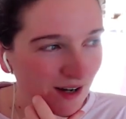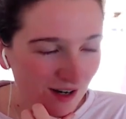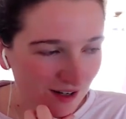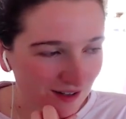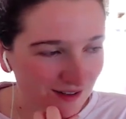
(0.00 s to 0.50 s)

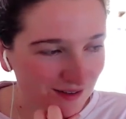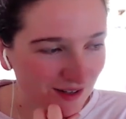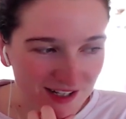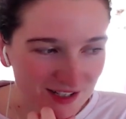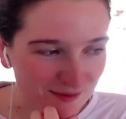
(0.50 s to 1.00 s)

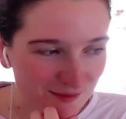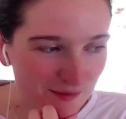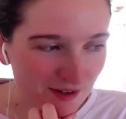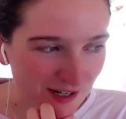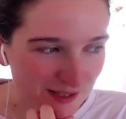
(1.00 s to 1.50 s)
I just
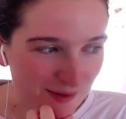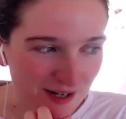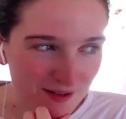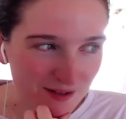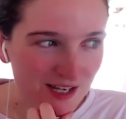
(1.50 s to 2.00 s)
remember I
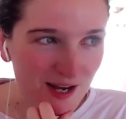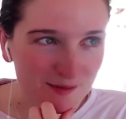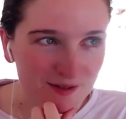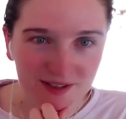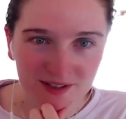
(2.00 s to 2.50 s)
spent a lot of
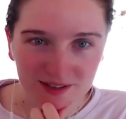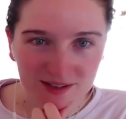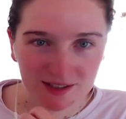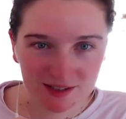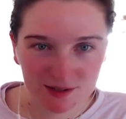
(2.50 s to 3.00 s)
time doing
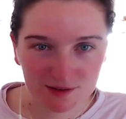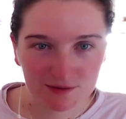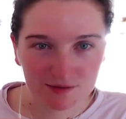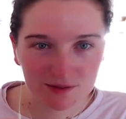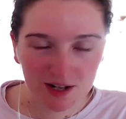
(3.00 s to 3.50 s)
the sort
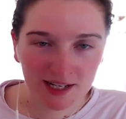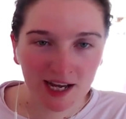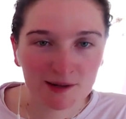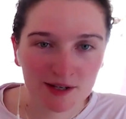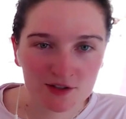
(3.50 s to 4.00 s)
of learning
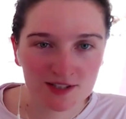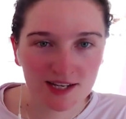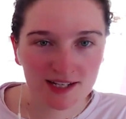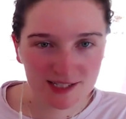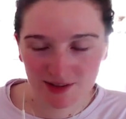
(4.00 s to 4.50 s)
animation
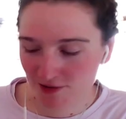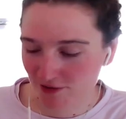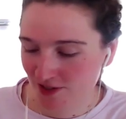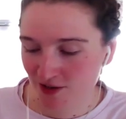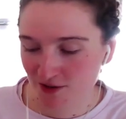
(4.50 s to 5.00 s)
techniques for that
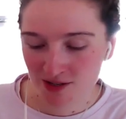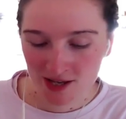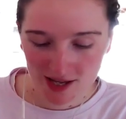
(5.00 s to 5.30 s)
video.